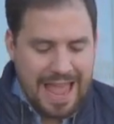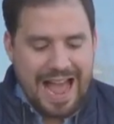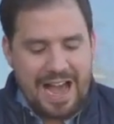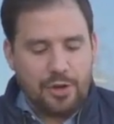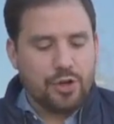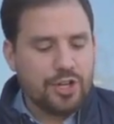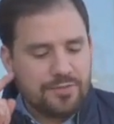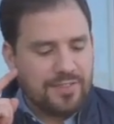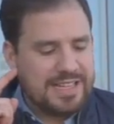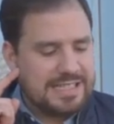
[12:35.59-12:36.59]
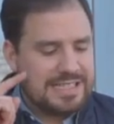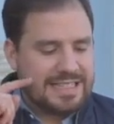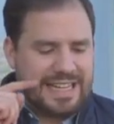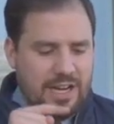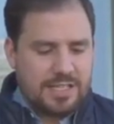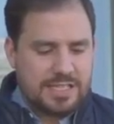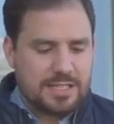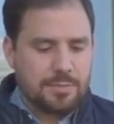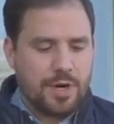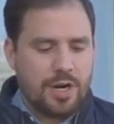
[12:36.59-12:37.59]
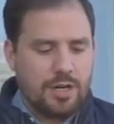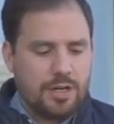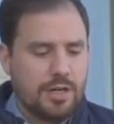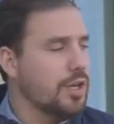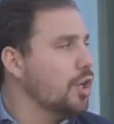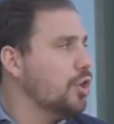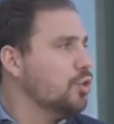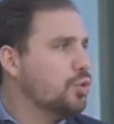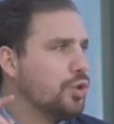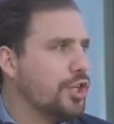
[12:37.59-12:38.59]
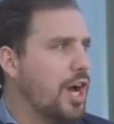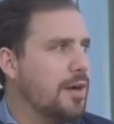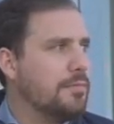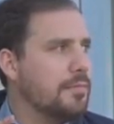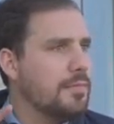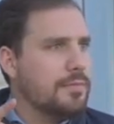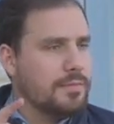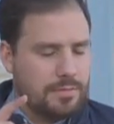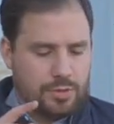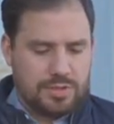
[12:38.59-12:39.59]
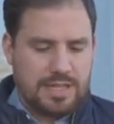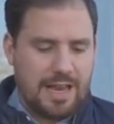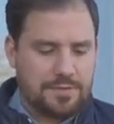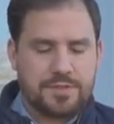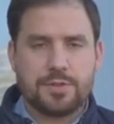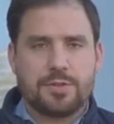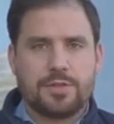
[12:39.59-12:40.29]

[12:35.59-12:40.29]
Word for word: How do you convince customer to come to Style of Zug?